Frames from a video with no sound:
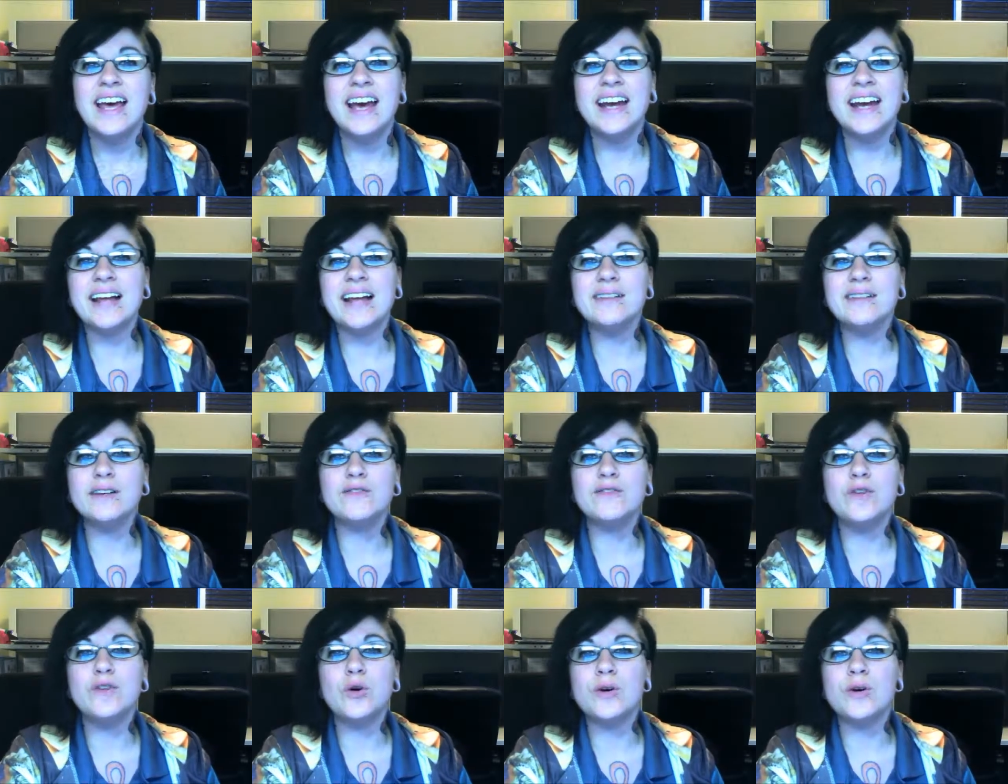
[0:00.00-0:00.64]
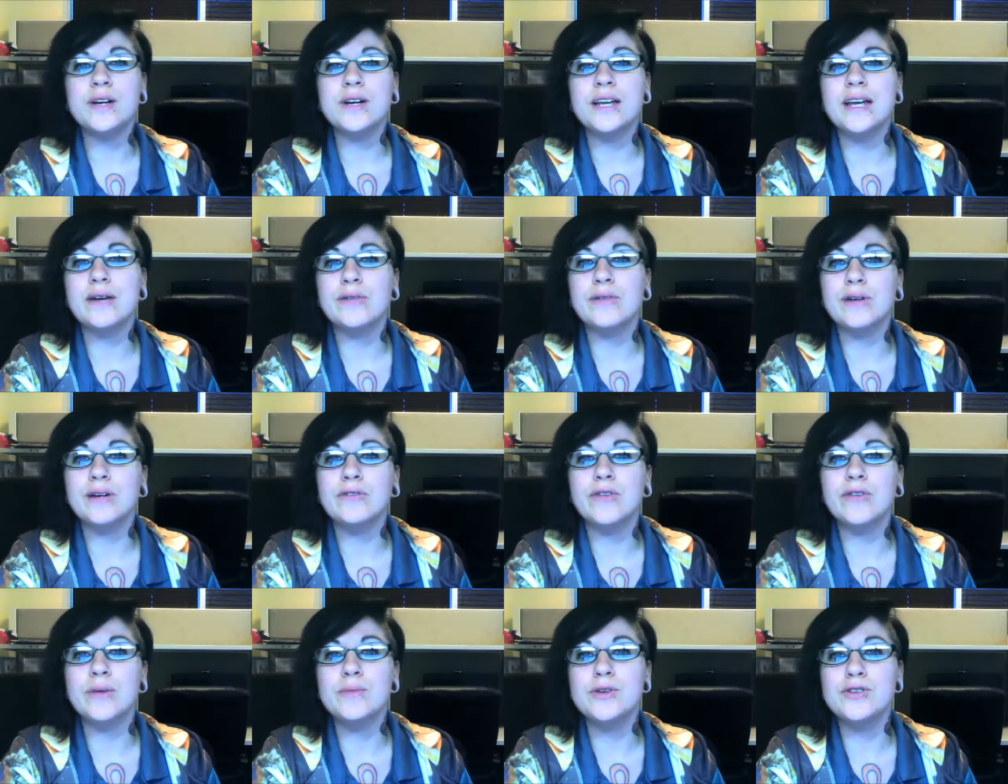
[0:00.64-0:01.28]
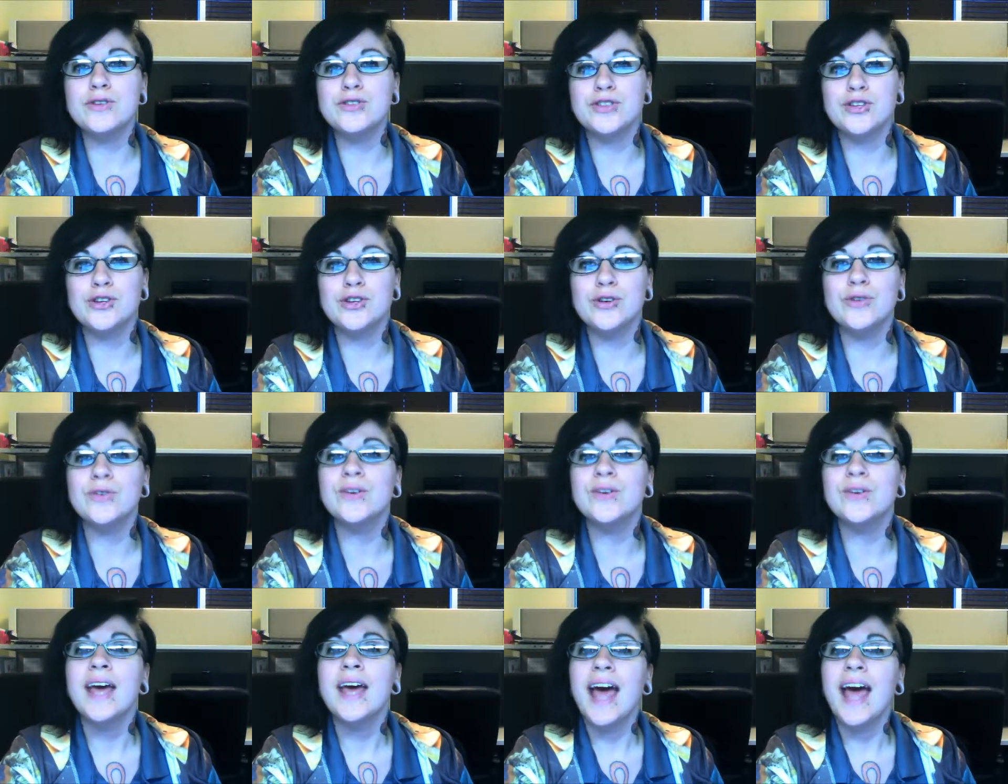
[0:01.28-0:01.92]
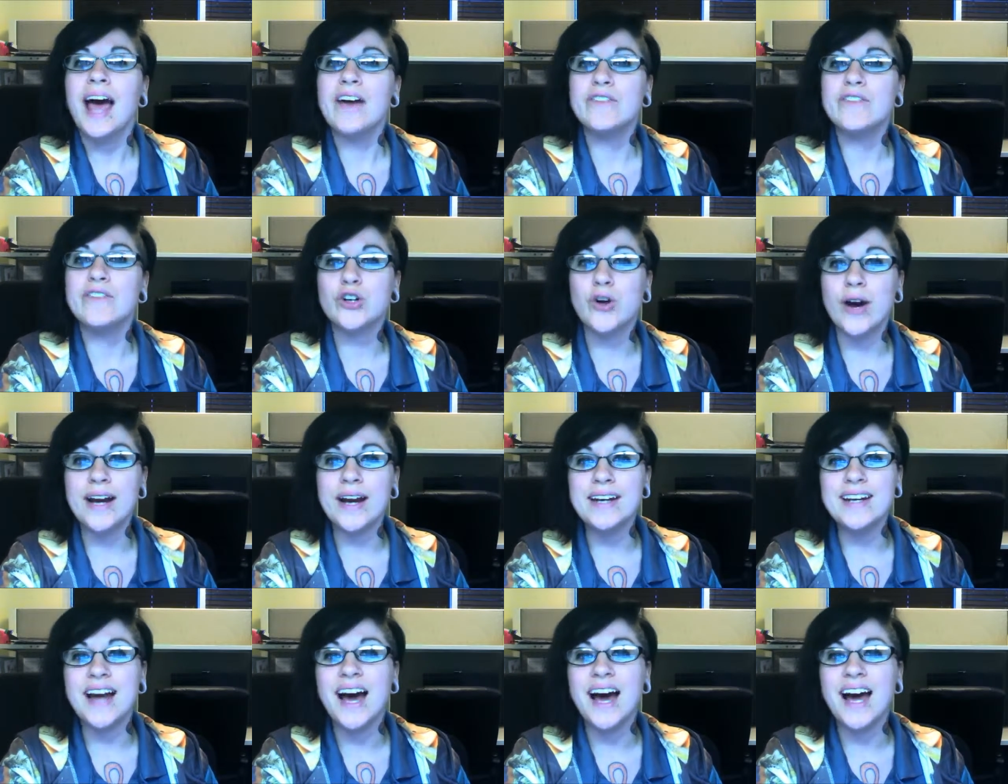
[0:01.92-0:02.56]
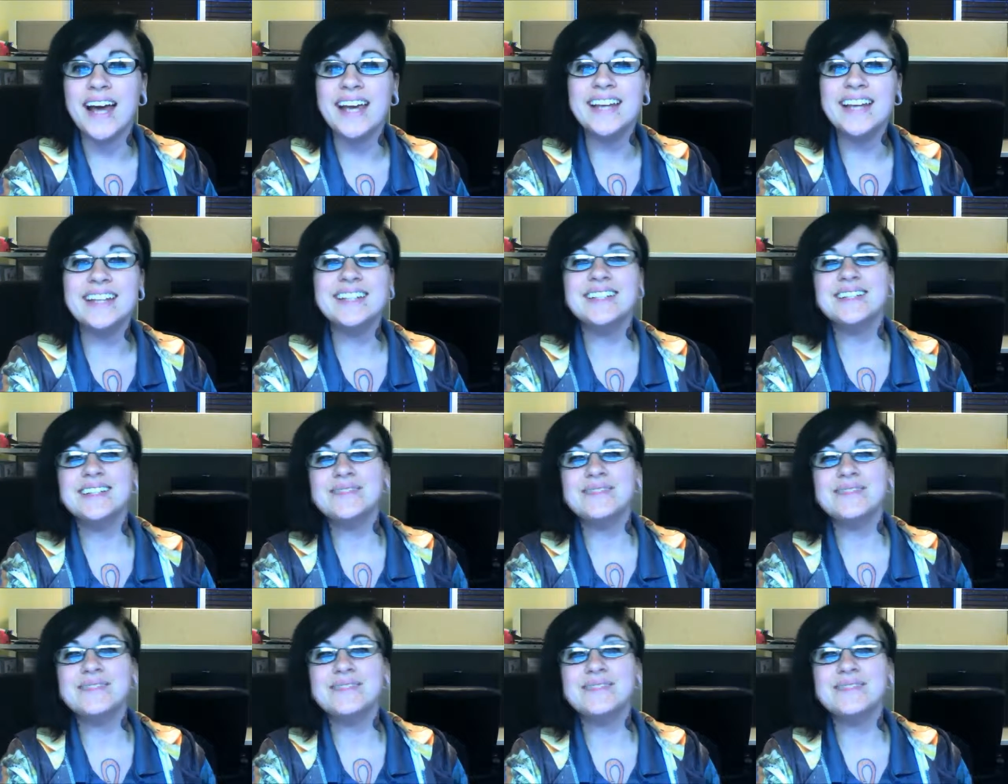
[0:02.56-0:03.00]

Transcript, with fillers: And I look forward to hearing from you soon. Have a great night.